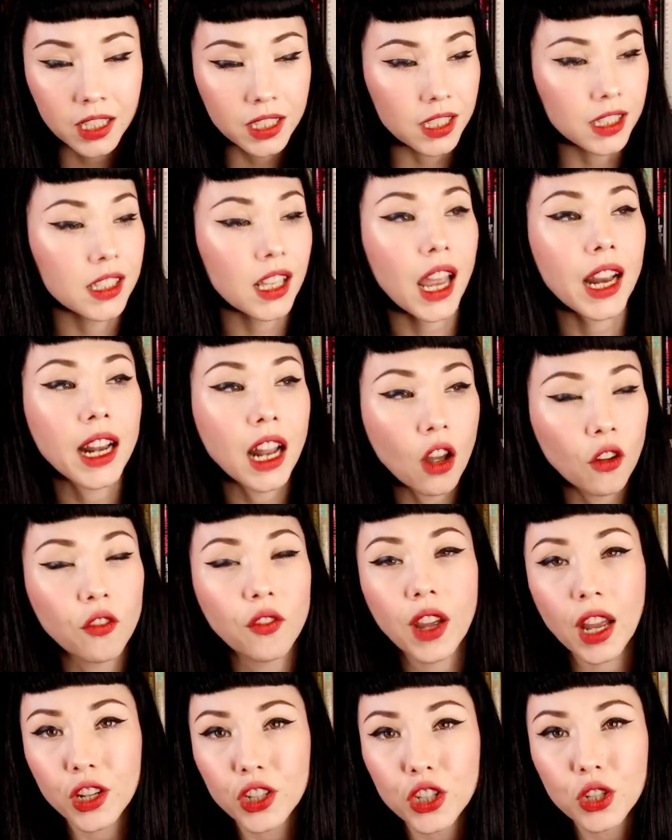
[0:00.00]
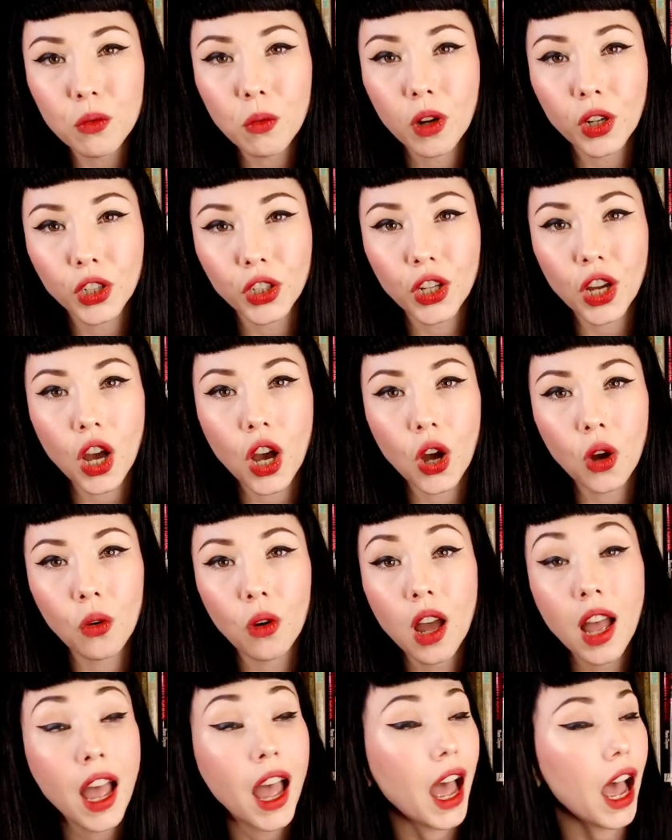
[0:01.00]
Decide how fast you want to
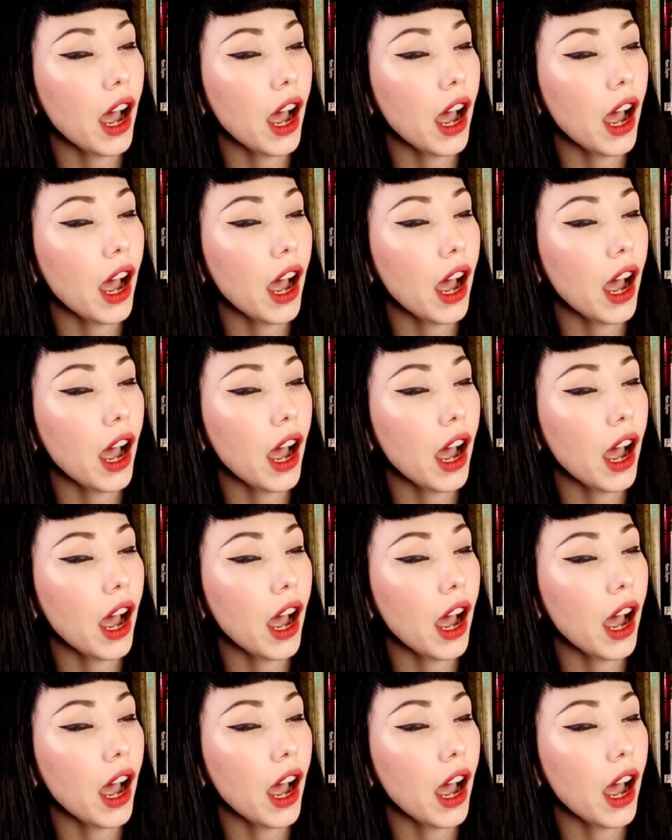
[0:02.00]
go,